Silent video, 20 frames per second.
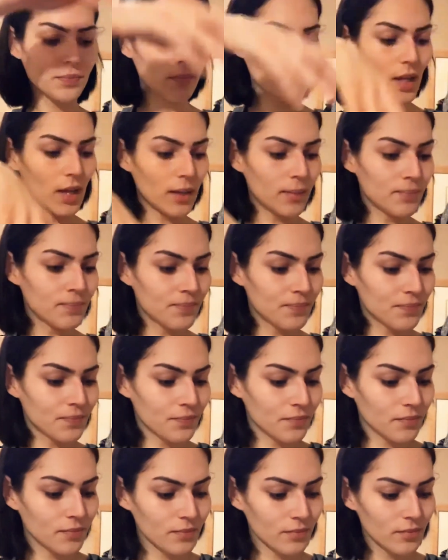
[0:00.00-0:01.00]

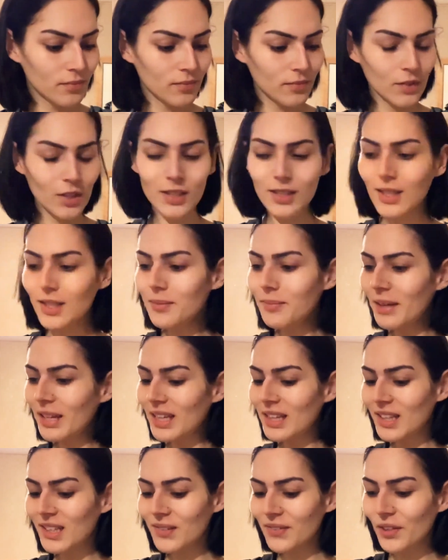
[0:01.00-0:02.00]
You see,
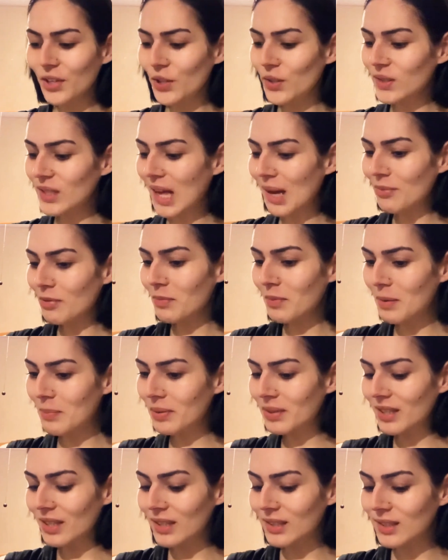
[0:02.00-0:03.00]
making this video is helping me
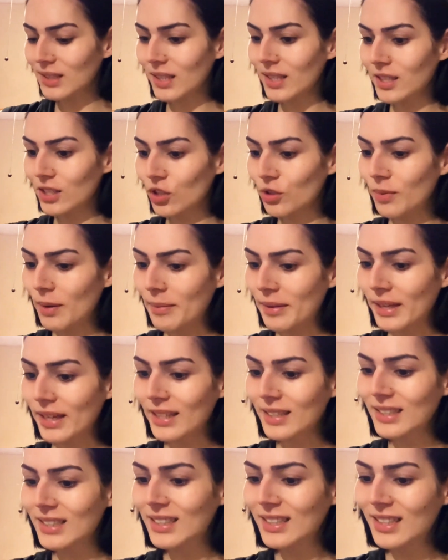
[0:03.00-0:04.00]
put things into my
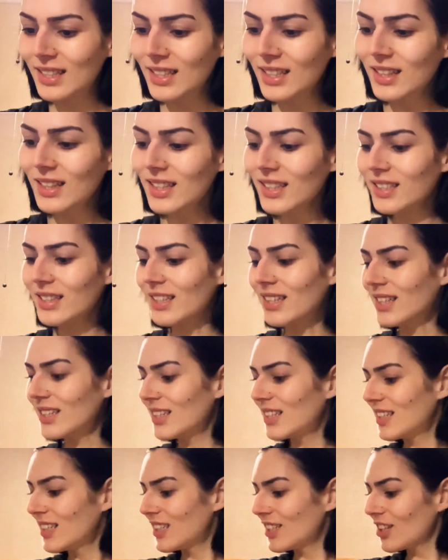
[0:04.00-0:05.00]
bag. Look at that.
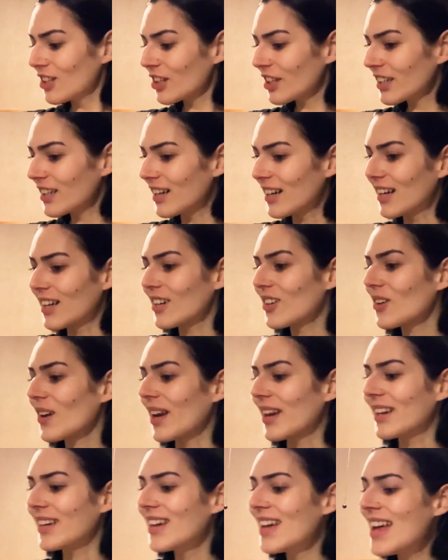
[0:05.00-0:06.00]
Look at God.
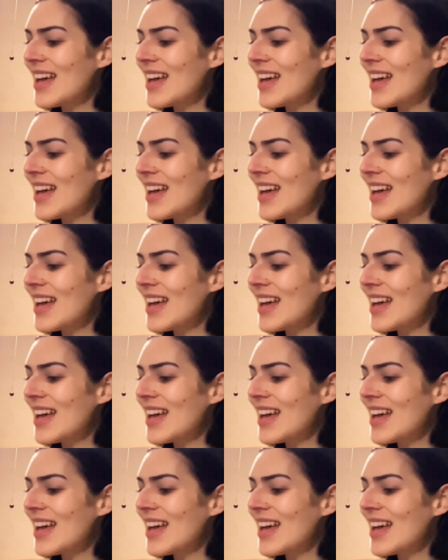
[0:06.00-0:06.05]
Okay.